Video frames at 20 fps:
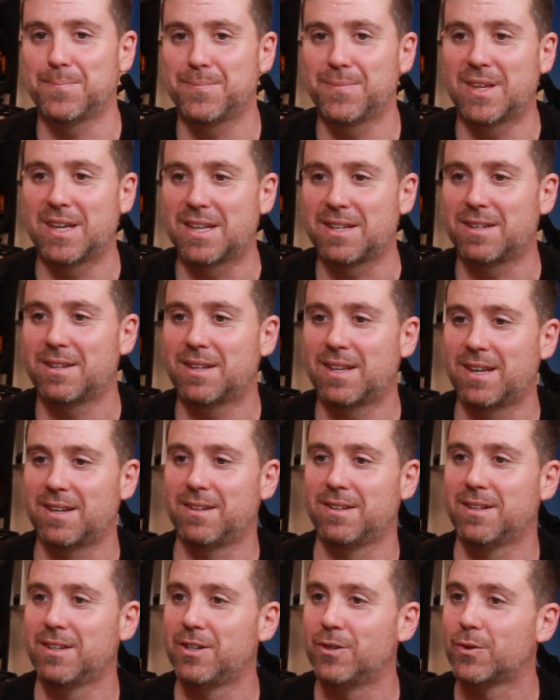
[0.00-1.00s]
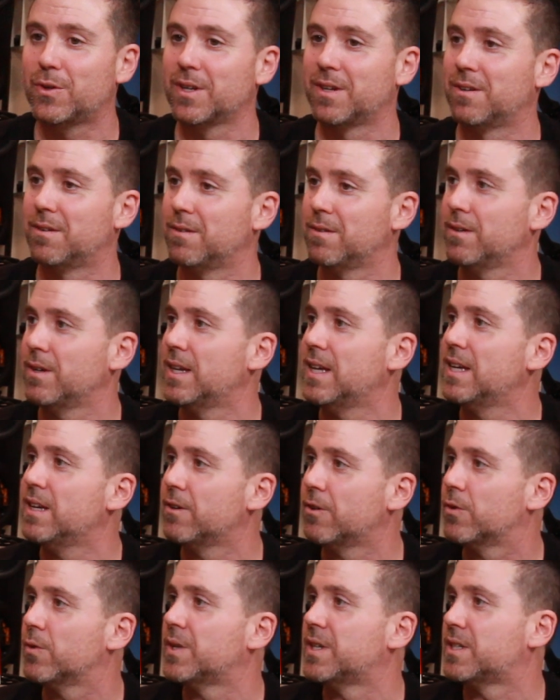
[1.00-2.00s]
that you can
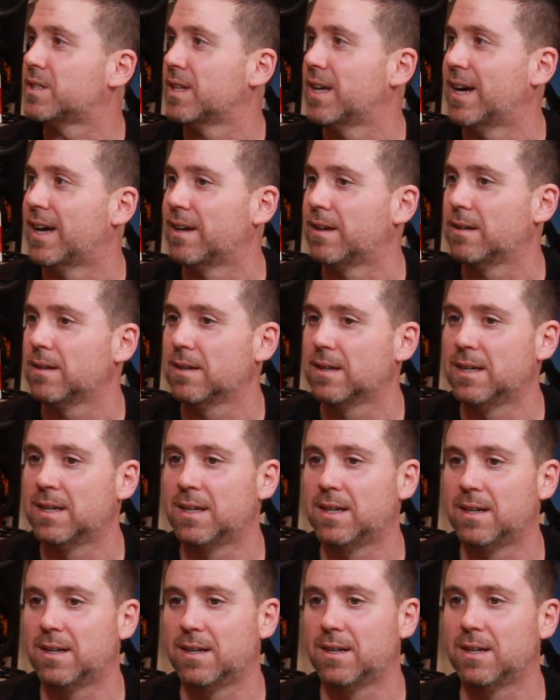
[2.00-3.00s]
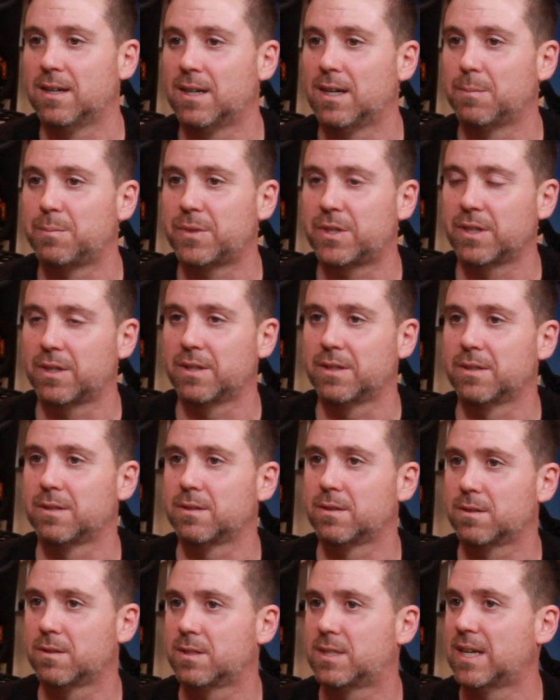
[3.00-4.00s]
increase that up to
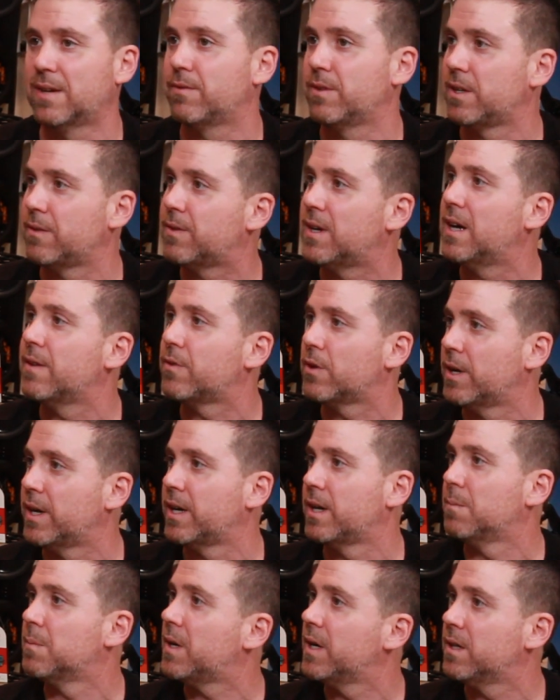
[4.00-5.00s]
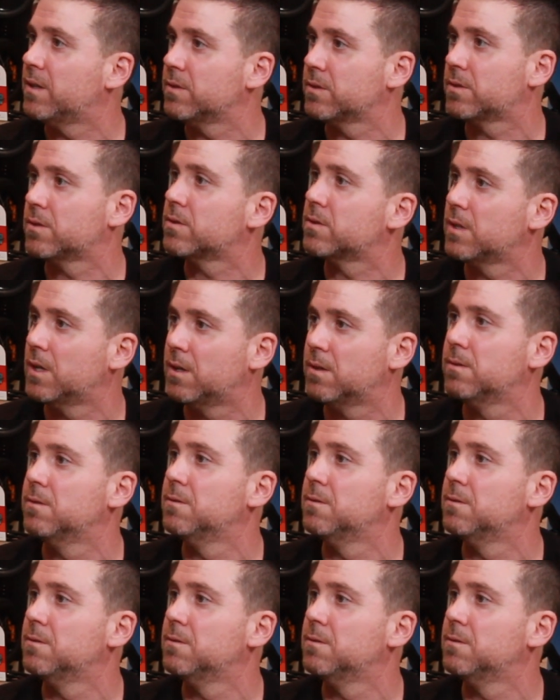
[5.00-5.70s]
75 or 80 miles or so.